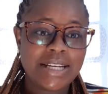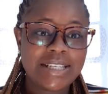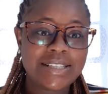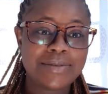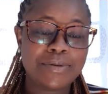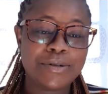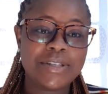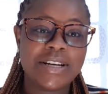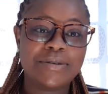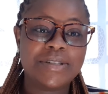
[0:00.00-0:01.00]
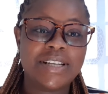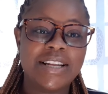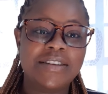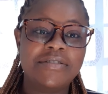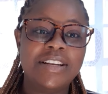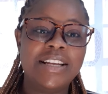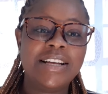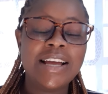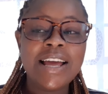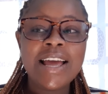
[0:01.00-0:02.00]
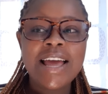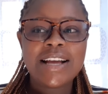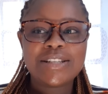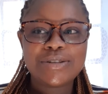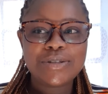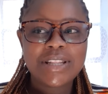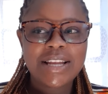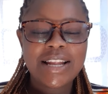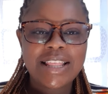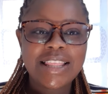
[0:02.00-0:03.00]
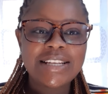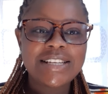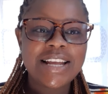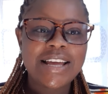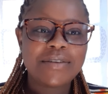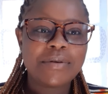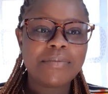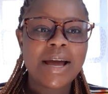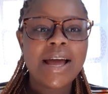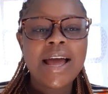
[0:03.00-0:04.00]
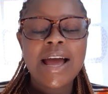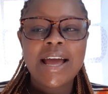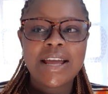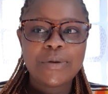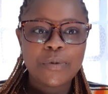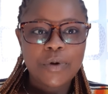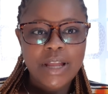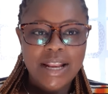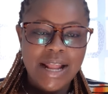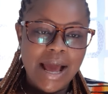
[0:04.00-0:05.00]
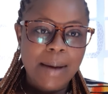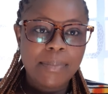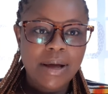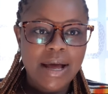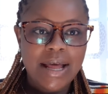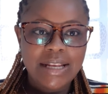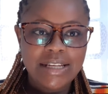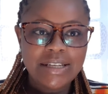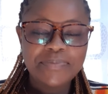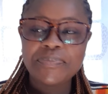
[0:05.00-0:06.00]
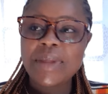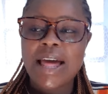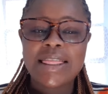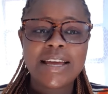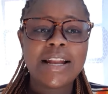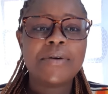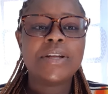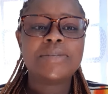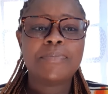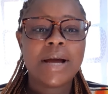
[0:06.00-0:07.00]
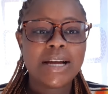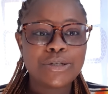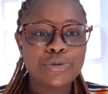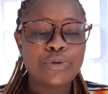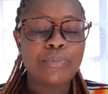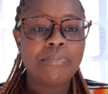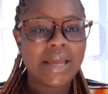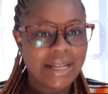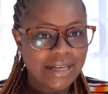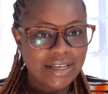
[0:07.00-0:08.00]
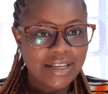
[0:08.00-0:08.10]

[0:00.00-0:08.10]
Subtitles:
test because I was kind of feeling exhausted, and that day I remember I had woken up early and then I went back to bed,